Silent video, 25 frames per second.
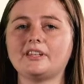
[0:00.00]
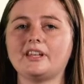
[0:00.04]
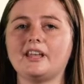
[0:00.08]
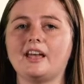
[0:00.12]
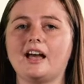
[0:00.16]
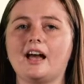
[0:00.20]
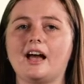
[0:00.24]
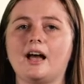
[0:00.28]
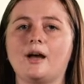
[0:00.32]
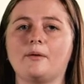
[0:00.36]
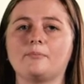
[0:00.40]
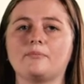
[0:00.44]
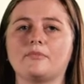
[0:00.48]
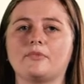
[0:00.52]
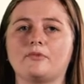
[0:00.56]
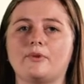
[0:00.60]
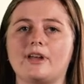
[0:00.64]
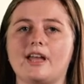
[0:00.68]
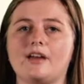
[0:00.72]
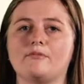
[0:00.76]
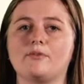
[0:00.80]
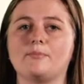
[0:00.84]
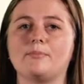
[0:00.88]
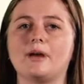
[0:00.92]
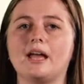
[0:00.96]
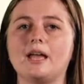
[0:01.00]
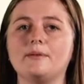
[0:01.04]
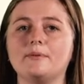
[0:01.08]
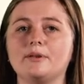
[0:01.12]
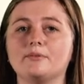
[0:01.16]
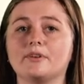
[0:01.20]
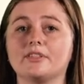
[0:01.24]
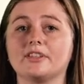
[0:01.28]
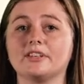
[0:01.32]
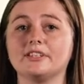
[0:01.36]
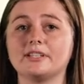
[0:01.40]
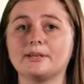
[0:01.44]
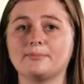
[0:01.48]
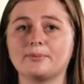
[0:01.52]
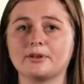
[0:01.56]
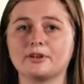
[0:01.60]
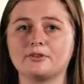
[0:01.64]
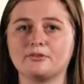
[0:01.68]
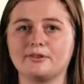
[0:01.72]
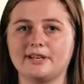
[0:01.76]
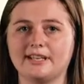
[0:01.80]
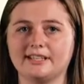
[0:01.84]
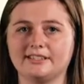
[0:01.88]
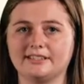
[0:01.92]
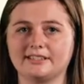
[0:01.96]
um, we have a baby with a typical
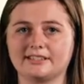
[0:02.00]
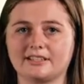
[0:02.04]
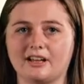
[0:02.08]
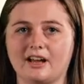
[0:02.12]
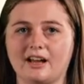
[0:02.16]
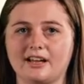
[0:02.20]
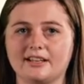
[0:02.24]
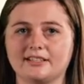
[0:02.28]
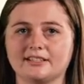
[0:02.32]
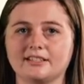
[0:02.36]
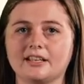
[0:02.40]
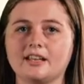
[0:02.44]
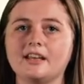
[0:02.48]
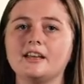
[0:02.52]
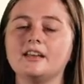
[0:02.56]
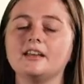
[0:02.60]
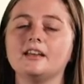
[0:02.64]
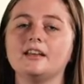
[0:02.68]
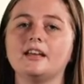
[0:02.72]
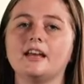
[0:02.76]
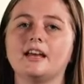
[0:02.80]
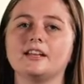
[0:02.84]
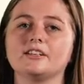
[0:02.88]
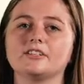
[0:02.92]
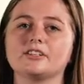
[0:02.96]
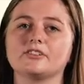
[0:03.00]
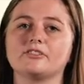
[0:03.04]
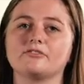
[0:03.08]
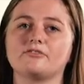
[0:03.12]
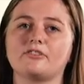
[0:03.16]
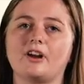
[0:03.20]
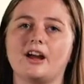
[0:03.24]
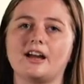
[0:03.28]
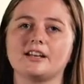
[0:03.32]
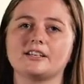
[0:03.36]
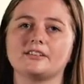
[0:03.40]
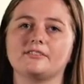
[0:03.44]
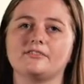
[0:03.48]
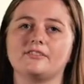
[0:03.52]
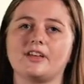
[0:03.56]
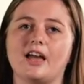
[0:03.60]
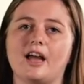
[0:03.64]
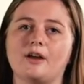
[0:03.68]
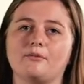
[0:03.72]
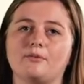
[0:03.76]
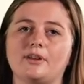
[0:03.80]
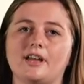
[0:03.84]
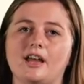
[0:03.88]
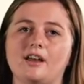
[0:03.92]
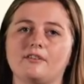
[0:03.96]
head size, and to the right of
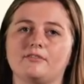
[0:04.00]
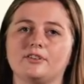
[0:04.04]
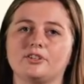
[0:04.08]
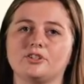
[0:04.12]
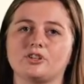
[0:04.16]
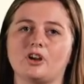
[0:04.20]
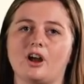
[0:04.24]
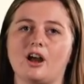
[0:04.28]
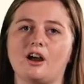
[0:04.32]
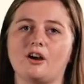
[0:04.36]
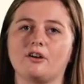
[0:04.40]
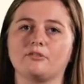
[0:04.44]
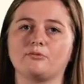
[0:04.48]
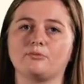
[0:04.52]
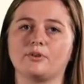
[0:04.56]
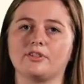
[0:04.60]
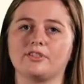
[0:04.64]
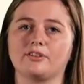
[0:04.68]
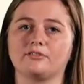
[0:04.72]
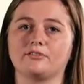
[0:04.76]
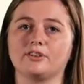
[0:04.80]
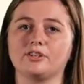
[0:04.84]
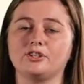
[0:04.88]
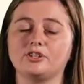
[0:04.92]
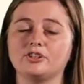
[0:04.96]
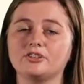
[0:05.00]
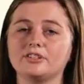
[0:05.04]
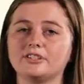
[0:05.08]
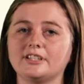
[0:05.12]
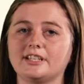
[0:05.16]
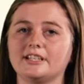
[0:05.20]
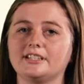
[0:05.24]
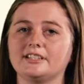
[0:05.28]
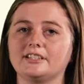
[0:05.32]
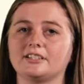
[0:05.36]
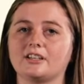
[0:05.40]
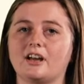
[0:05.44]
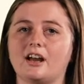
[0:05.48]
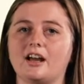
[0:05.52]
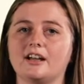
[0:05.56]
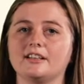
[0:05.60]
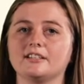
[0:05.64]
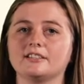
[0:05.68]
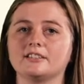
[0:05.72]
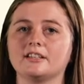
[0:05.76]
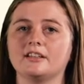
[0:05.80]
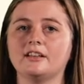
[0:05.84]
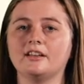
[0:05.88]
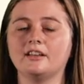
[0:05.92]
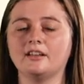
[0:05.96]
that we have a child with a reduced head size,
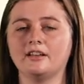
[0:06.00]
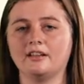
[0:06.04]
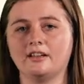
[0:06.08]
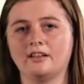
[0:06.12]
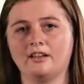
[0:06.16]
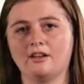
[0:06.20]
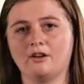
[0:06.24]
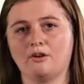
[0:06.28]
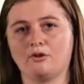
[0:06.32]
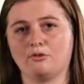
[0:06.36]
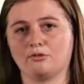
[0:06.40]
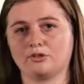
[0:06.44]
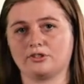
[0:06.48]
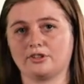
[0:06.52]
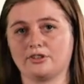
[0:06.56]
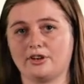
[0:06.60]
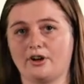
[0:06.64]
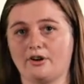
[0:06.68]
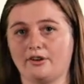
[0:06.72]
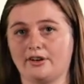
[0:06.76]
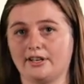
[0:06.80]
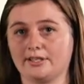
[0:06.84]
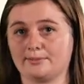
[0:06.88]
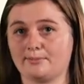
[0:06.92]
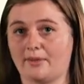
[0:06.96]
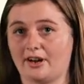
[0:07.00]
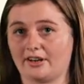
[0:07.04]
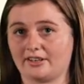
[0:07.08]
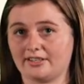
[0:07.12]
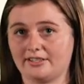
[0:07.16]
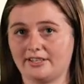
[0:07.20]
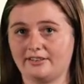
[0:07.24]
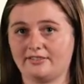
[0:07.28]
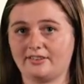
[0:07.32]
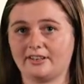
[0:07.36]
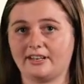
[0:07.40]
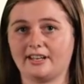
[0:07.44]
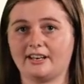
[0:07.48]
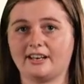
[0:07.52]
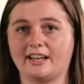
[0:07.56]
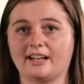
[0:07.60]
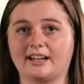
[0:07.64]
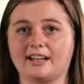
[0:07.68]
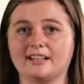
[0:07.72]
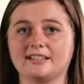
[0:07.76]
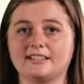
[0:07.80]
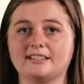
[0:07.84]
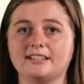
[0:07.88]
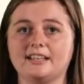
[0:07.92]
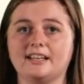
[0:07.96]
also known as microcephaly, like
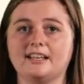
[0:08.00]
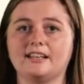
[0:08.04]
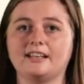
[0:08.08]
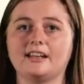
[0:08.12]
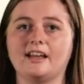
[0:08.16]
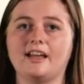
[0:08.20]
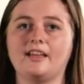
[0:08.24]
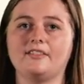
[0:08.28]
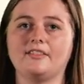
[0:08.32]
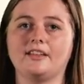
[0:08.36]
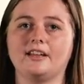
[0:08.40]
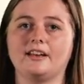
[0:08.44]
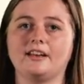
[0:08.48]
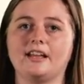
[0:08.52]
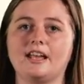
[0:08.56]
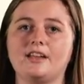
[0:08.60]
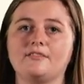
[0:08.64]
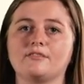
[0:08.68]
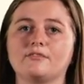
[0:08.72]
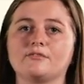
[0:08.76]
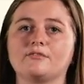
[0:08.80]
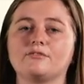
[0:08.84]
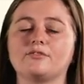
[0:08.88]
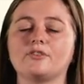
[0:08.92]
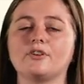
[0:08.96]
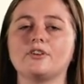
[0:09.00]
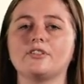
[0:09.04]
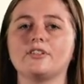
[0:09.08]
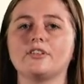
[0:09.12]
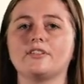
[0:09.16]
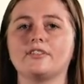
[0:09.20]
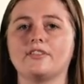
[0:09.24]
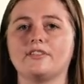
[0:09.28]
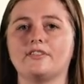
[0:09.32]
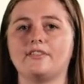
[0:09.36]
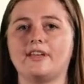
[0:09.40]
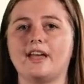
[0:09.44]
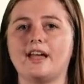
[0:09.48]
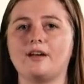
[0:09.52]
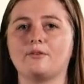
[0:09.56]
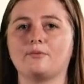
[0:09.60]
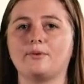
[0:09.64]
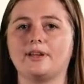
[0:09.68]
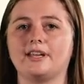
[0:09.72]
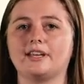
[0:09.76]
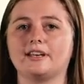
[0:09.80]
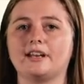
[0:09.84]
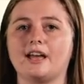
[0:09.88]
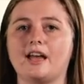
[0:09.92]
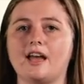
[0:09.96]
I said, and then even further than that, we
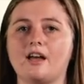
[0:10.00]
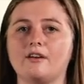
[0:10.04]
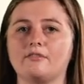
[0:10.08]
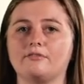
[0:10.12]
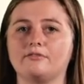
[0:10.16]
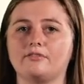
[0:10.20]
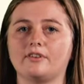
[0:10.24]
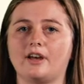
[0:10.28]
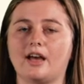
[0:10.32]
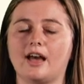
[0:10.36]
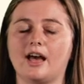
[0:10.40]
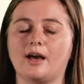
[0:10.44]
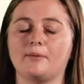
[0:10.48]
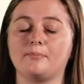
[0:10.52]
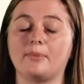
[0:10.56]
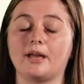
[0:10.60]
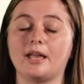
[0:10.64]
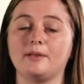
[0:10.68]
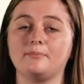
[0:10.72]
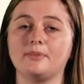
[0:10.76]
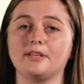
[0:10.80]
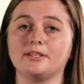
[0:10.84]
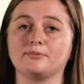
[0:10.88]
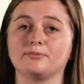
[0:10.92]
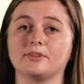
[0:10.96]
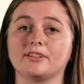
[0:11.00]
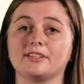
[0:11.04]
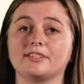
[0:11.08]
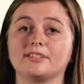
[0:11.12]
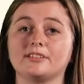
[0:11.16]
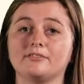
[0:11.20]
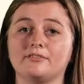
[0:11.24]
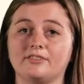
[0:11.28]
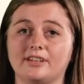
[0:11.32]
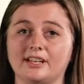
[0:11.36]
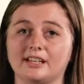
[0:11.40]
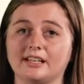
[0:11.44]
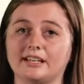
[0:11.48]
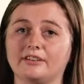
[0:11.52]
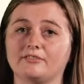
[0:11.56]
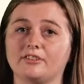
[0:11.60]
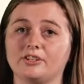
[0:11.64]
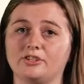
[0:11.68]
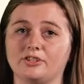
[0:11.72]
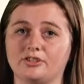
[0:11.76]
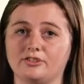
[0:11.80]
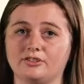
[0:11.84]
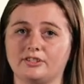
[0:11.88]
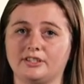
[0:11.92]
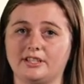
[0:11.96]
can have uh, babies with severely
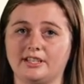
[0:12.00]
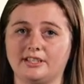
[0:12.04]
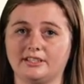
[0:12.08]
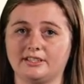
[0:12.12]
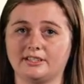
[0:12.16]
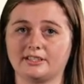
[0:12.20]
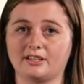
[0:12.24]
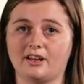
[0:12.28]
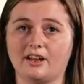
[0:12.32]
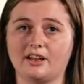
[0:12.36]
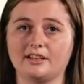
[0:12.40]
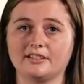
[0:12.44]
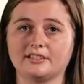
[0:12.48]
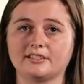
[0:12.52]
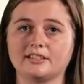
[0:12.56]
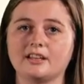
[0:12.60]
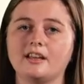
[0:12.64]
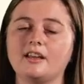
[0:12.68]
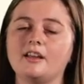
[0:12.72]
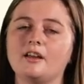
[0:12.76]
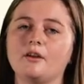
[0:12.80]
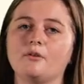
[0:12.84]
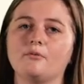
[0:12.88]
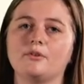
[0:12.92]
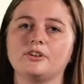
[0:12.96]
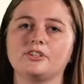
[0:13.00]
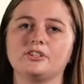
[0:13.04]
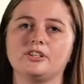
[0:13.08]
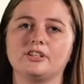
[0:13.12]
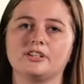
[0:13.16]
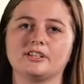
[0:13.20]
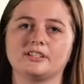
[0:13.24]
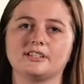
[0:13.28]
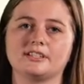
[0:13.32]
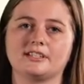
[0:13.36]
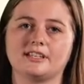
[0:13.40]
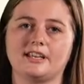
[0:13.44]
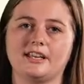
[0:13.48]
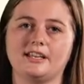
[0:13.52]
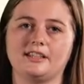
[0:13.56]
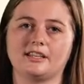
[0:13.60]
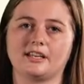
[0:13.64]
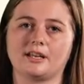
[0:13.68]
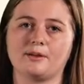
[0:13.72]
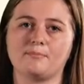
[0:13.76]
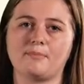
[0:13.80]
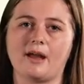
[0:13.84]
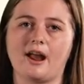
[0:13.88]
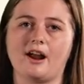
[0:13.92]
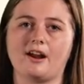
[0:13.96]
reduced head size, which you can see the
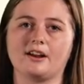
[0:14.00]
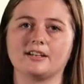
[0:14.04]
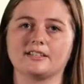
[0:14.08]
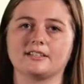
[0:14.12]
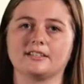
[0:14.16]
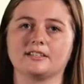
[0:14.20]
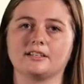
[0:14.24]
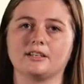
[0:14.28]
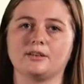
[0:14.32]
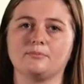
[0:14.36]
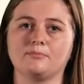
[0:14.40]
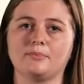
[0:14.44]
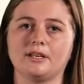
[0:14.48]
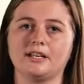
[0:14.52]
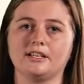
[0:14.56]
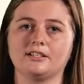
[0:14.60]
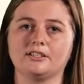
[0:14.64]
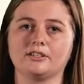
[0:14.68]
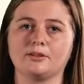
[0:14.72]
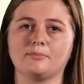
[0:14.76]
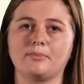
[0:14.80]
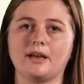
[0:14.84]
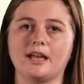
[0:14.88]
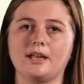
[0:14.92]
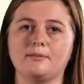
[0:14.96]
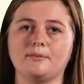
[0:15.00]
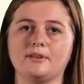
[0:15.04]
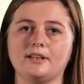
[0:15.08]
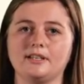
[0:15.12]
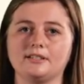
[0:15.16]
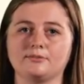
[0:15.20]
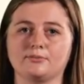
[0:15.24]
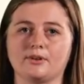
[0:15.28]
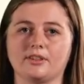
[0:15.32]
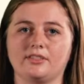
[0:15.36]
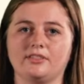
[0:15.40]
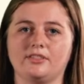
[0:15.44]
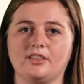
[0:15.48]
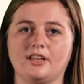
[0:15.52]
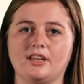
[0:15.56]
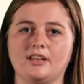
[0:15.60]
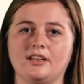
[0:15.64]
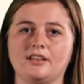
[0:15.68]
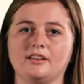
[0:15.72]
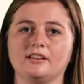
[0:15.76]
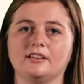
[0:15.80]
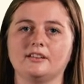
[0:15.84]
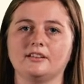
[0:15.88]
comparison compared to the babies with the,